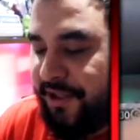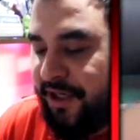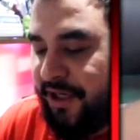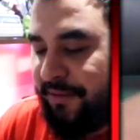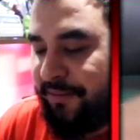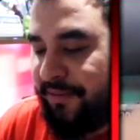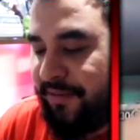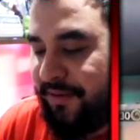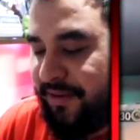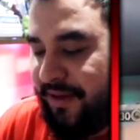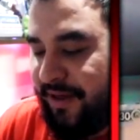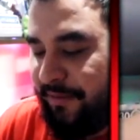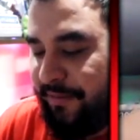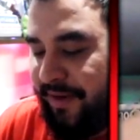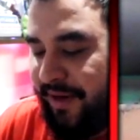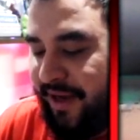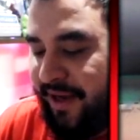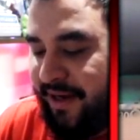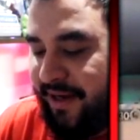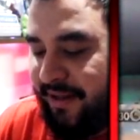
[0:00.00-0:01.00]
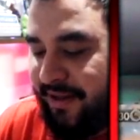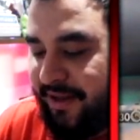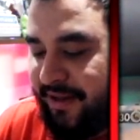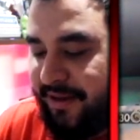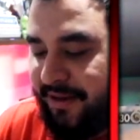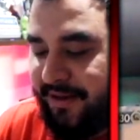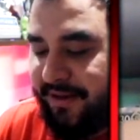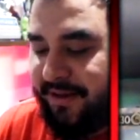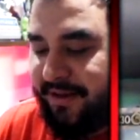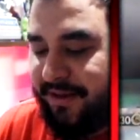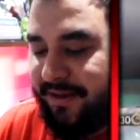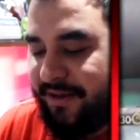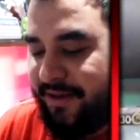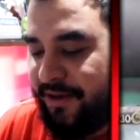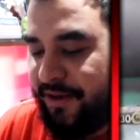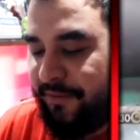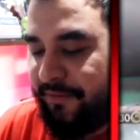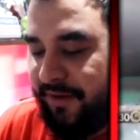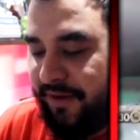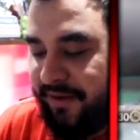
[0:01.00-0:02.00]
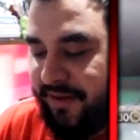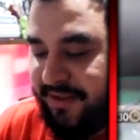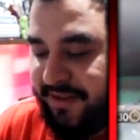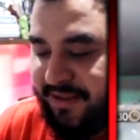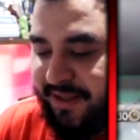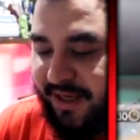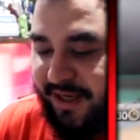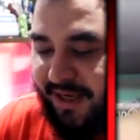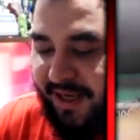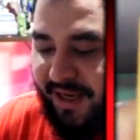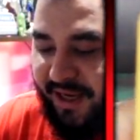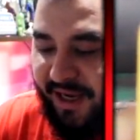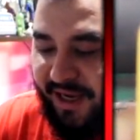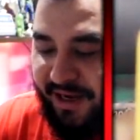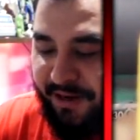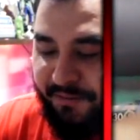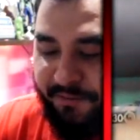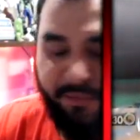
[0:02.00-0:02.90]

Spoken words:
up. I'll be getting there. Hopefully this is like in